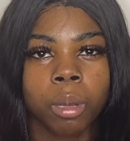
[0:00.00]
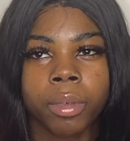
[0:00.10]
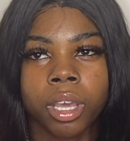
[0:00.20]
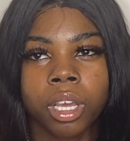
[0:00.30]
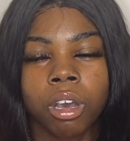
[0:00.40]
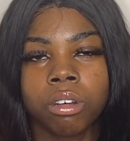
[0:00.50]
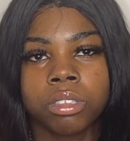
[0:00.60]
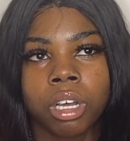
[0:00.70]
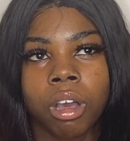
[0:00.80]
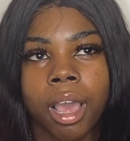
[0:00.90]
Petco
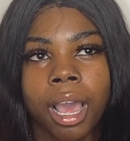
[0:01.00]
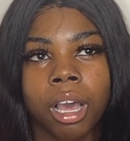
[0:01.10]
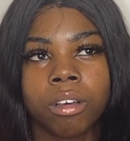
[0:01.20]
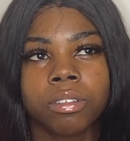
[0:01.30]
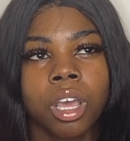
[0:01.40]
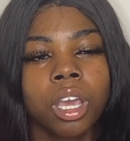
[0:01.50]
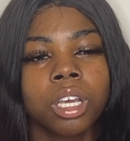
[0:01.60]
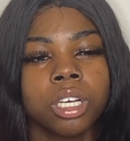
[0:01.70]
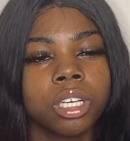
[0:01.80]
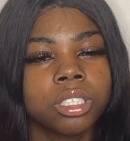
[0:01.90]
don't have
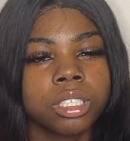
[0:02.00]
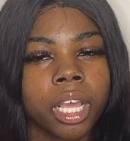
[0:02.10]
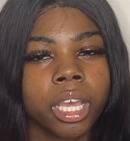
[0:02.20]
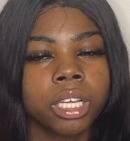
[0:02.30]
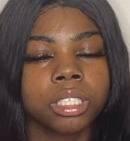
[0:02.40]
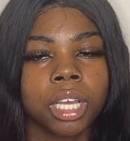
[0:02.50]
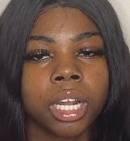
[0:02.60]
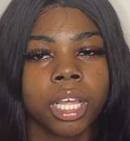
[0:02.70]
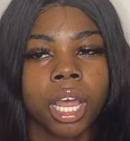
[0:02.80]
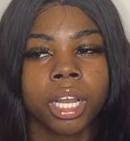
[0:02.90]
good snakes, yada
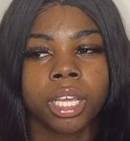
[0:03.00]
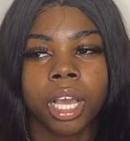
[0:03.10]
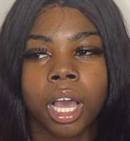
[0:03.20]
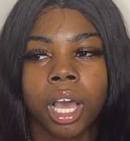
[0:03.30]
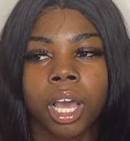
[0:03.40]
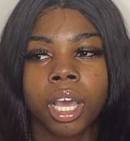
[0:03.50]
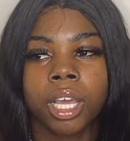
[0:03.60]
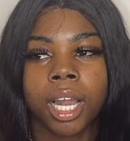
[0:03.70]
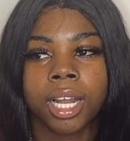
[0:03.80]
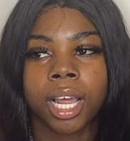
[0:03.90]
yada yada,
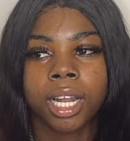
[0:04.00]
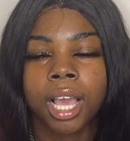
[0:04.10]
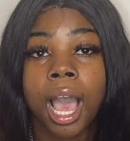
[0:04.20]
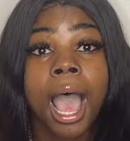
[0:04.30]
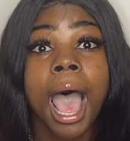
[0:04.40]
yada yada yada.